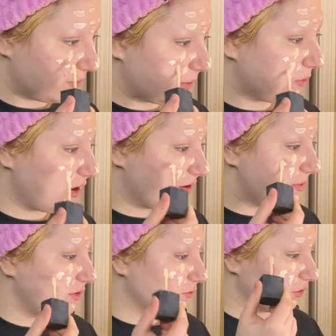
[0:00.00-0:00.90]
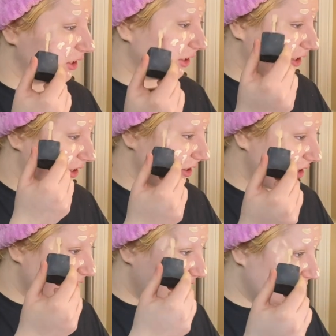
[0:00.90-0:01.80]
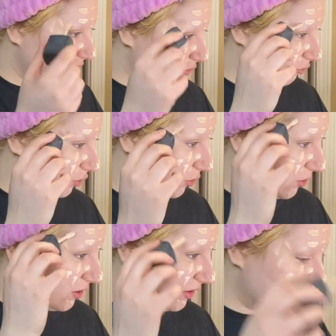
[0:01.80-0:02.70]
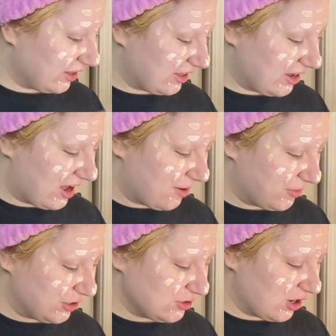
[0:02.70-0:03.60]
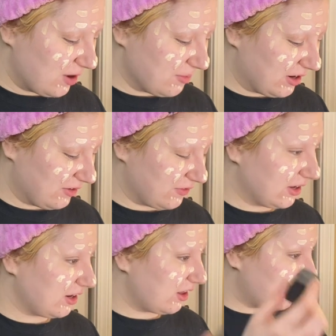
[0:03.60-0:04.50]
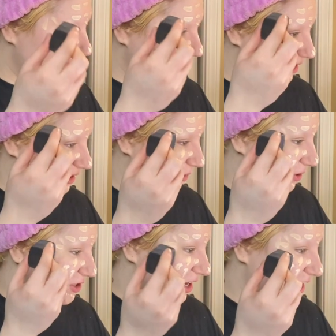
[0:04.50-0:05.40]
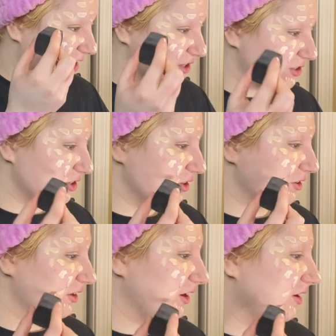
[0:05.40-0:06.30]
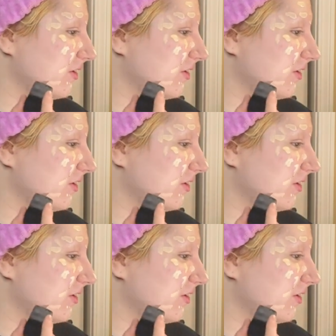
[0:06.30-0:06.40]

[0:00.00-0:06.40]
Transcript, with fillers: People have been really rude lately at my job and I feel like a lot of it is like we just had Easter, like